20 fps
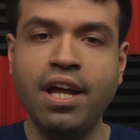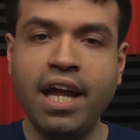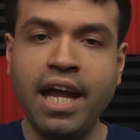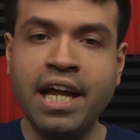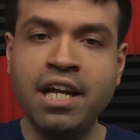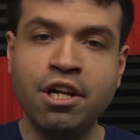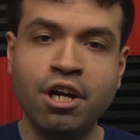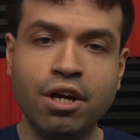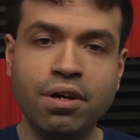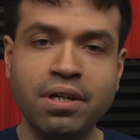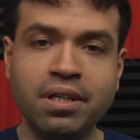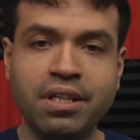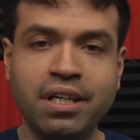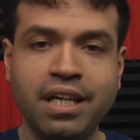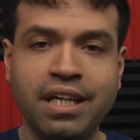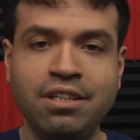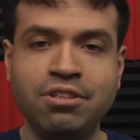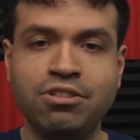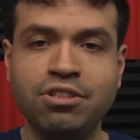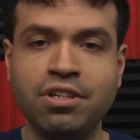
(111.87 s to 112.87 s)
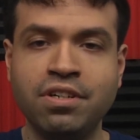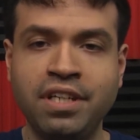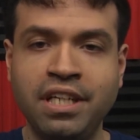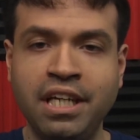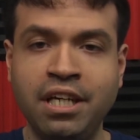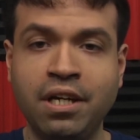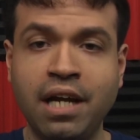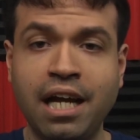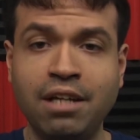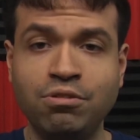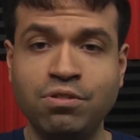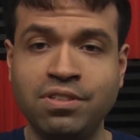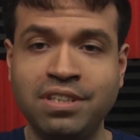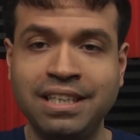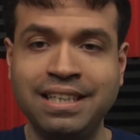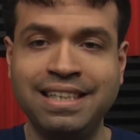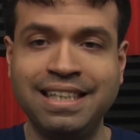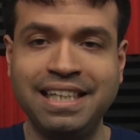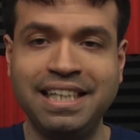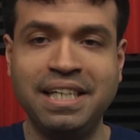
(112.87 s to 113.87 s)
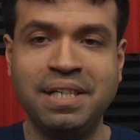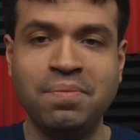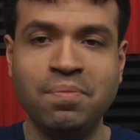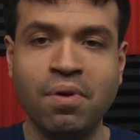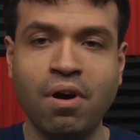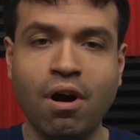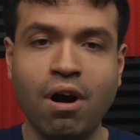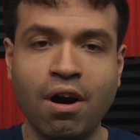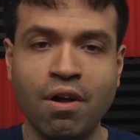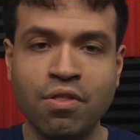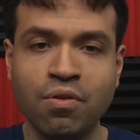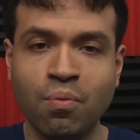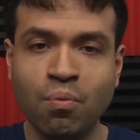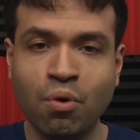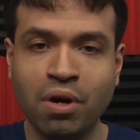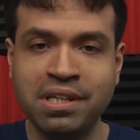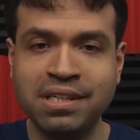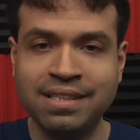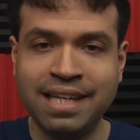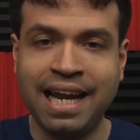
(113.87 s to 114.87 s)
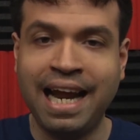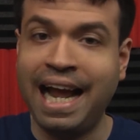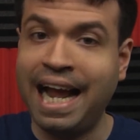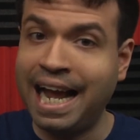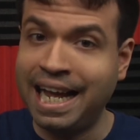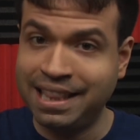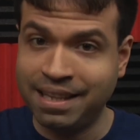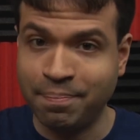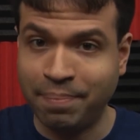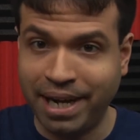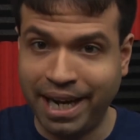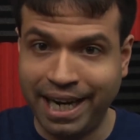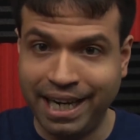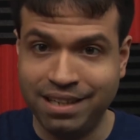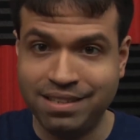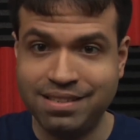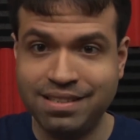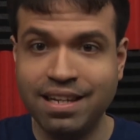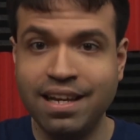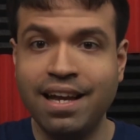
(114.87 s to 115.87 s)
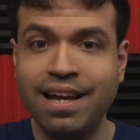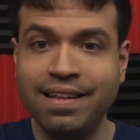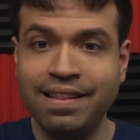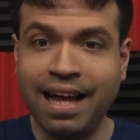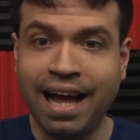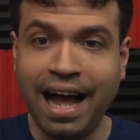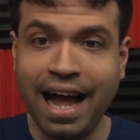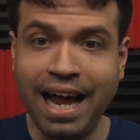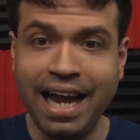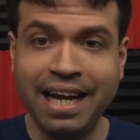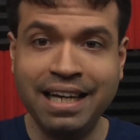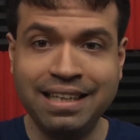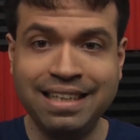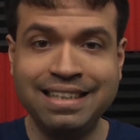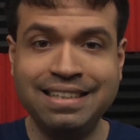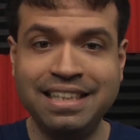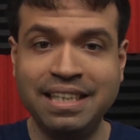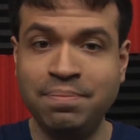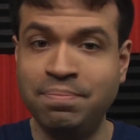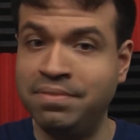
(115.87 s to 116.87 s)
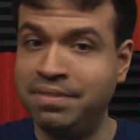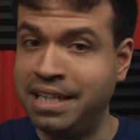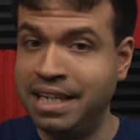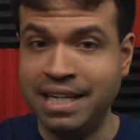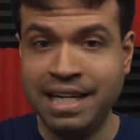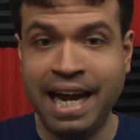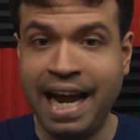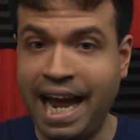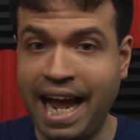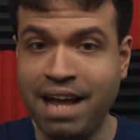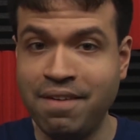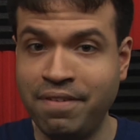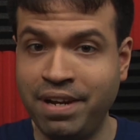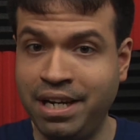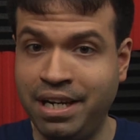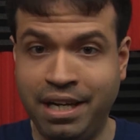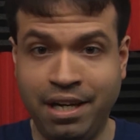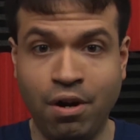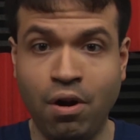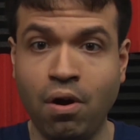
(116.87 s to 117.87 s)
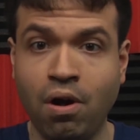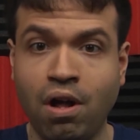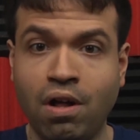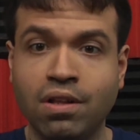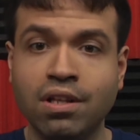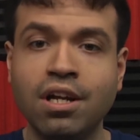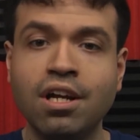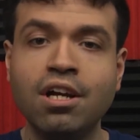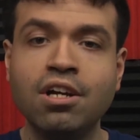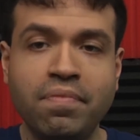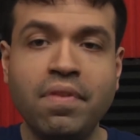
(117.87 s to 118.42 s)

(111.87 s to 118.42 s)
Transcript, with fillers: In Hurricaneger, the Ikachuti team are the ones that had the bikes. The Hayate team didn't have any at all.